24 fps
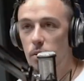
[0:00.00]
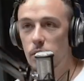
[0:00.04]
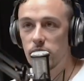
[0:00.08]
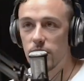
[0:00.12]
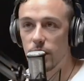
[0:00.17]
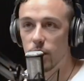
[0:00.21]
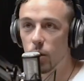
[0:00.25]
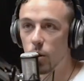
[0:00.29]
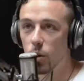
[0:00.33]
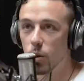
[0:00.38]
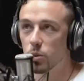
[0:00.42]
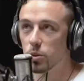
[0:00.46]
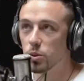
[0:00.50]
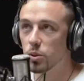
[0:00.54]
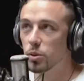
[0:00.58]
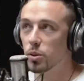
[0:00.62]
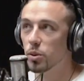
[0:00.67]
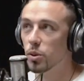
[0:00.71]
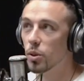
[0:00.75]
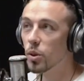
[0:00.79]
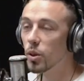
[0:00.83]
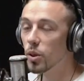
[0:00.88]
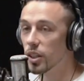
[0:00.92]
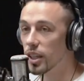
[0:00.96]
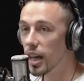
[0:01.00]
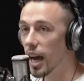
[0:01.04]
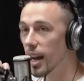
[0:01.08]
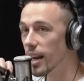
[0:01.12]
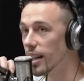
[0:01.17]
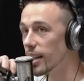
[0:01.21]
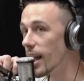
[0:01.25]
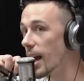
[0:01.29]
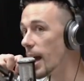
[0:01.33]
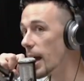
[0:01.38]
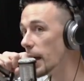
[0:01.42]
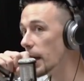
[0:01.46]
it was like an old school
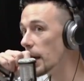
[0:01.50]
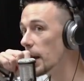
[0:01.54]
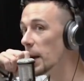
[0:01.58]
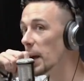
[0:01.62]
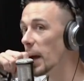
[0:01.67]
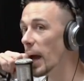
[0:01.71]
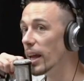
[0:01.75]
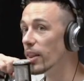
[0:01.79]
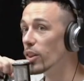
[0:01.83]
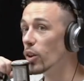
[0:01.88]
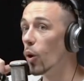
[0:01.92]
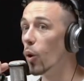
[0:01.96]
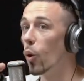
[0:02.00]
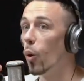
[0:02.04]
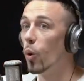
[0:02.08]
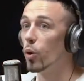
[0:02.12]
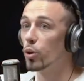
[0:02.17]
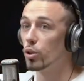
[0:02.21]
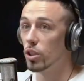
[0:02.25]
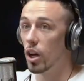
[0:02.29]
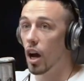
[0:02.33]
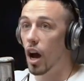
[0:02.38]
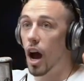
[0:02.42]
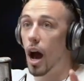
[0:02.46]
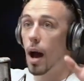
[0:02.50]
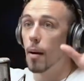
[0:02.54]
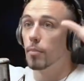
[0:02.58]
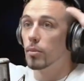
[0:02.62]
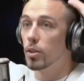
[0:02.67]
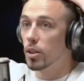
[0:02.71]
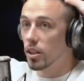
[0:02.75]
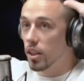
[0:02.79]
Cadillac, and the whole top